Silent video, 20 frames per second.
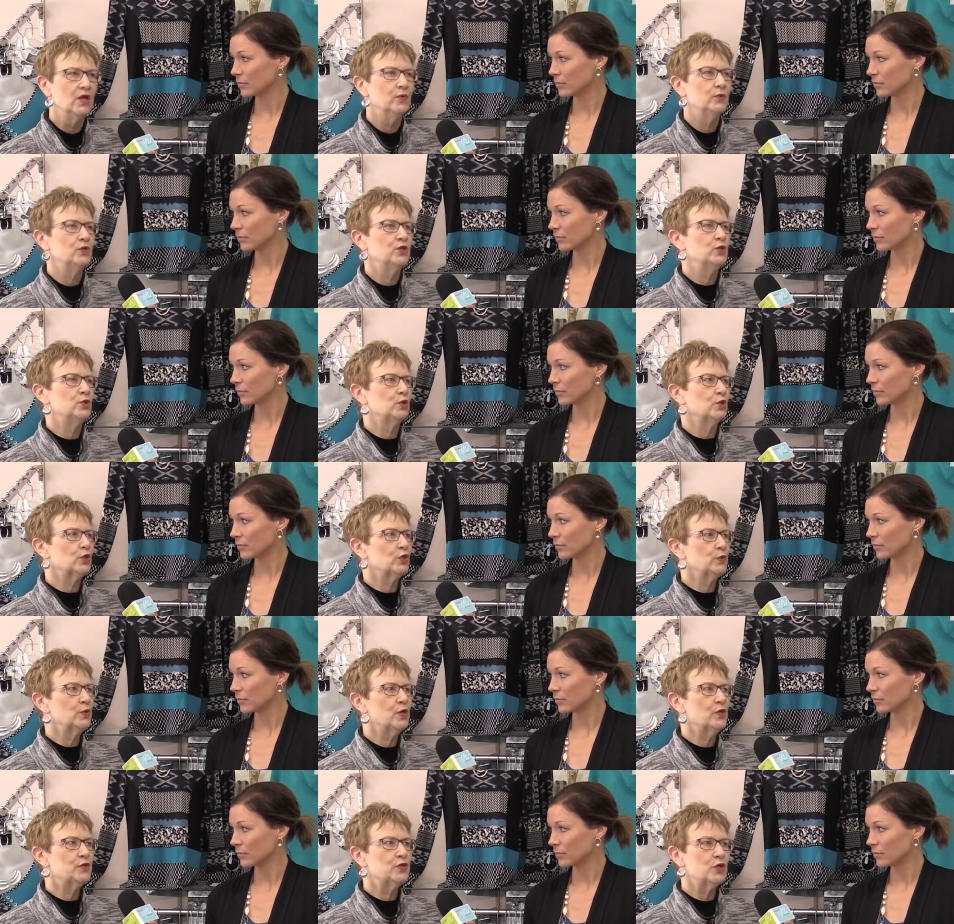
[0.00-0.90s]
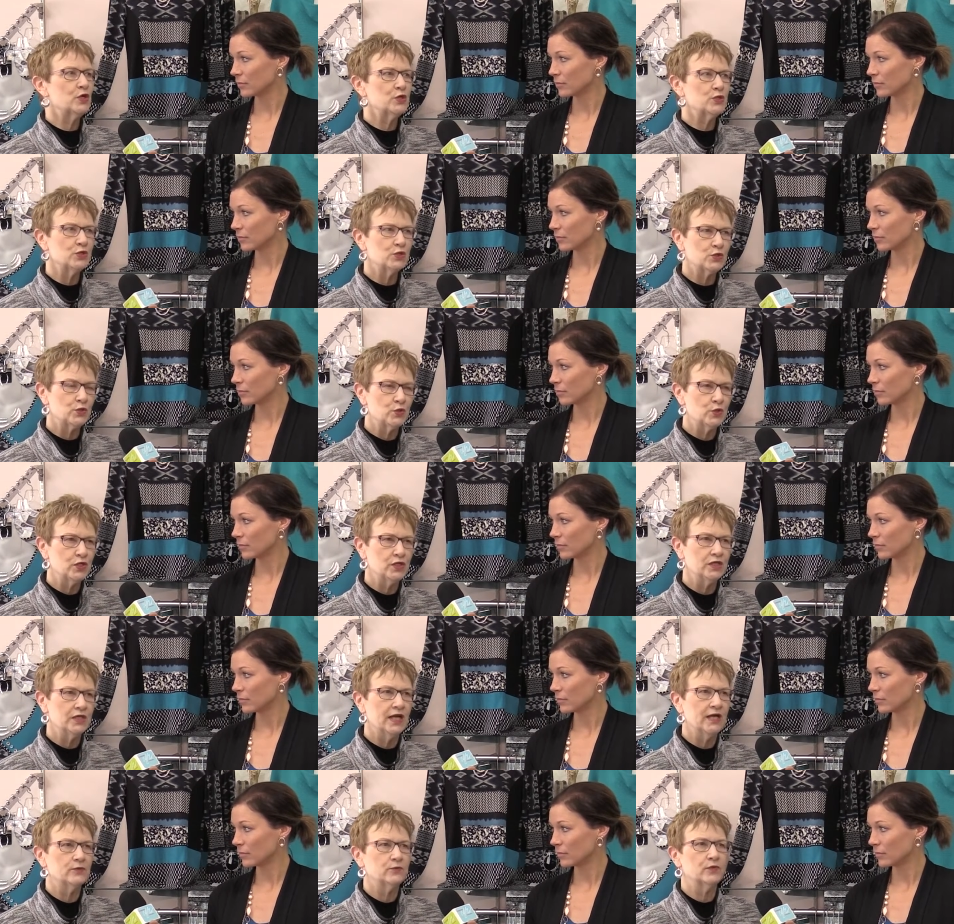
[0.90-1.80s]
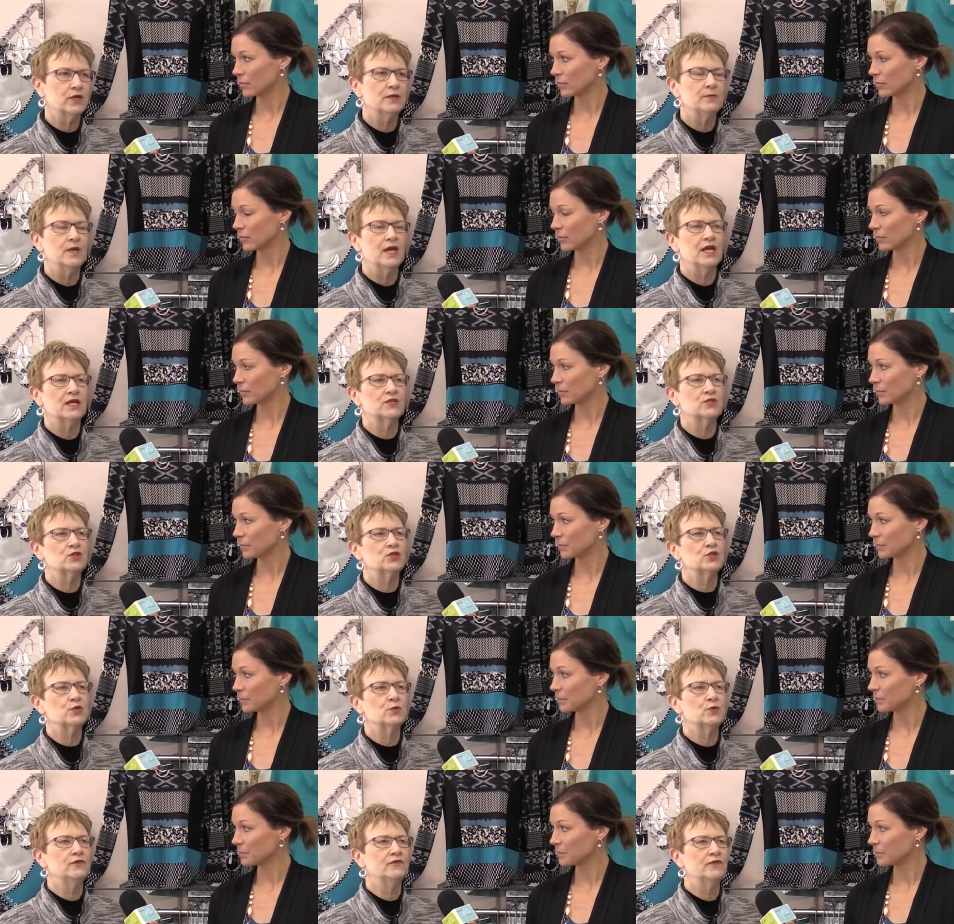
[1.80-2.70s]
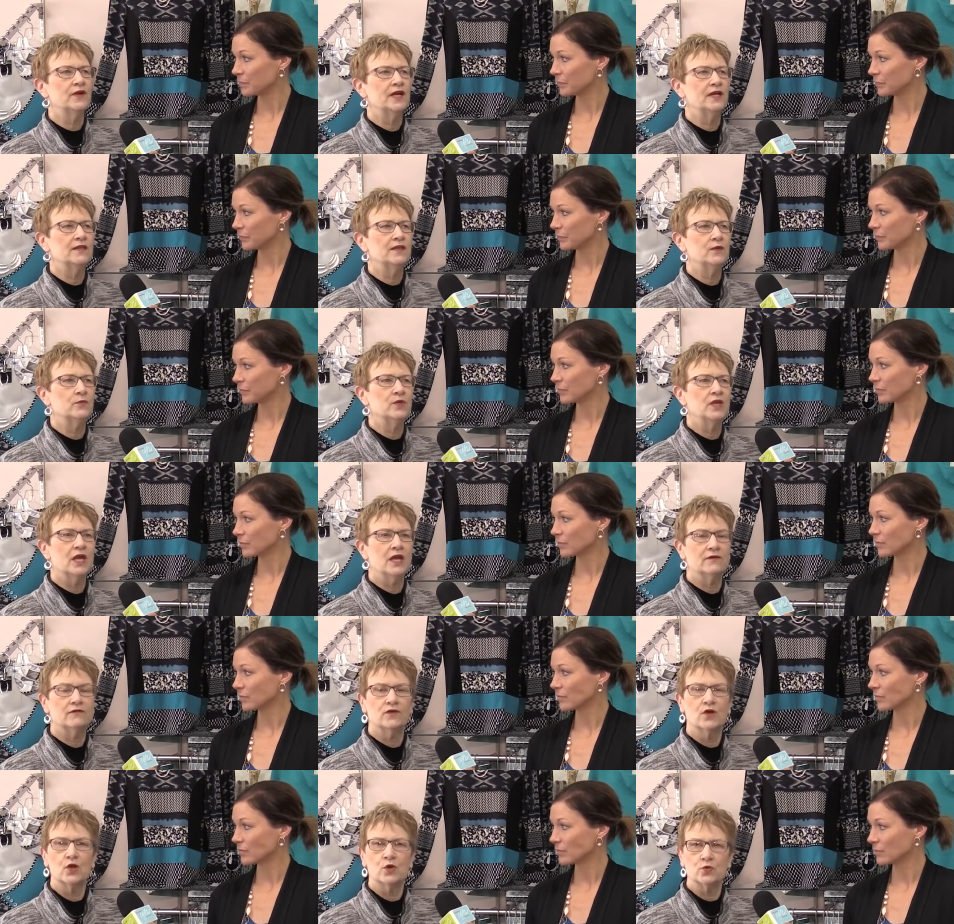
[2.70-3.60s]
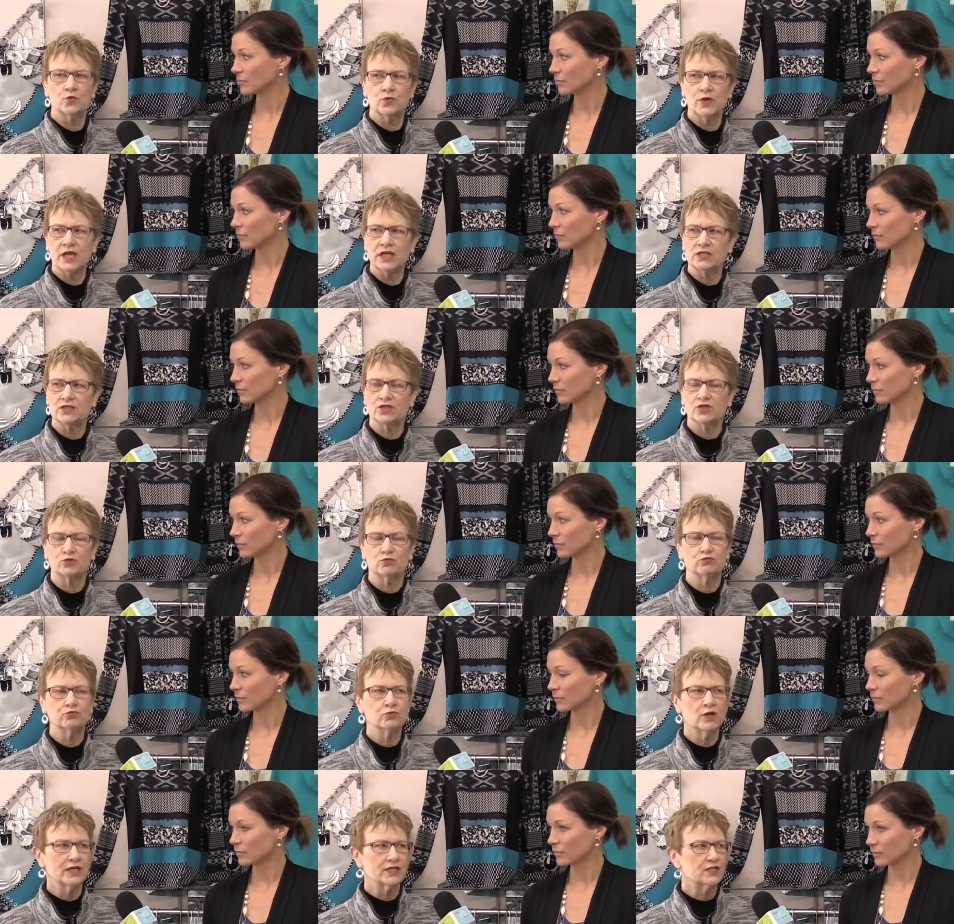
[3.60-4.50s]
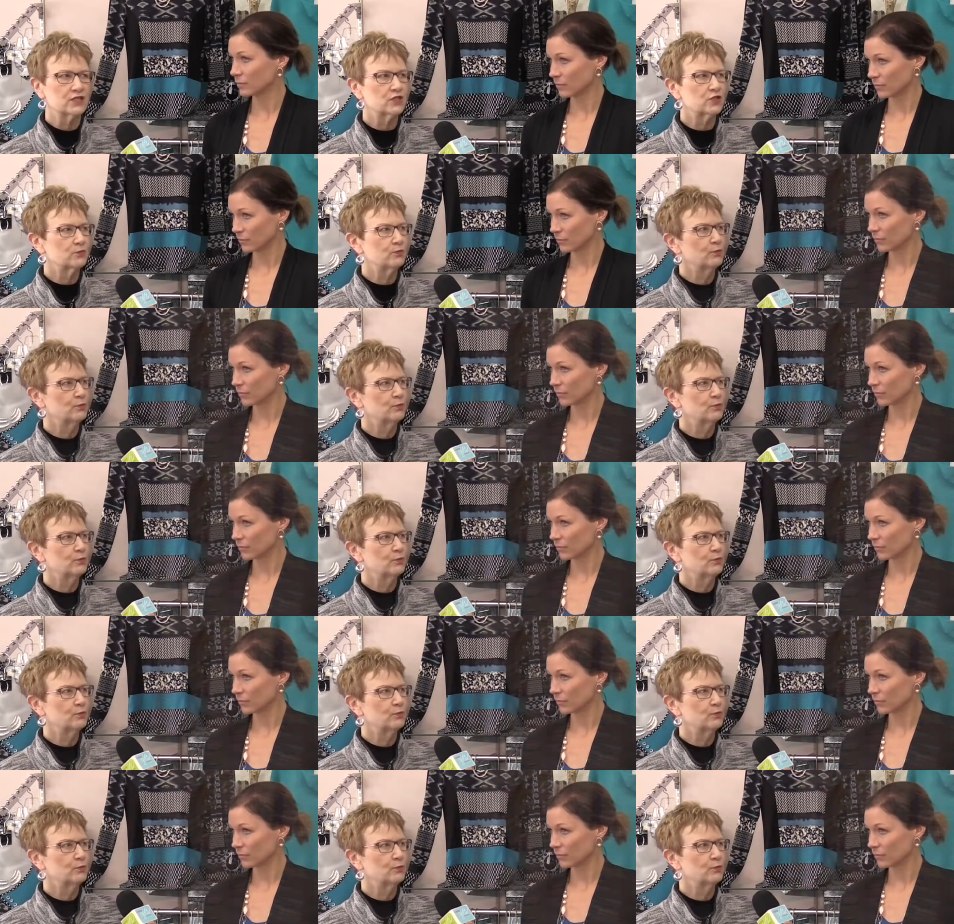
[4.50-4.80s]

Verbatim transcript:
Speaker 1: When you look around our store at Rae Baxter's, you will find that we have reds, rusts,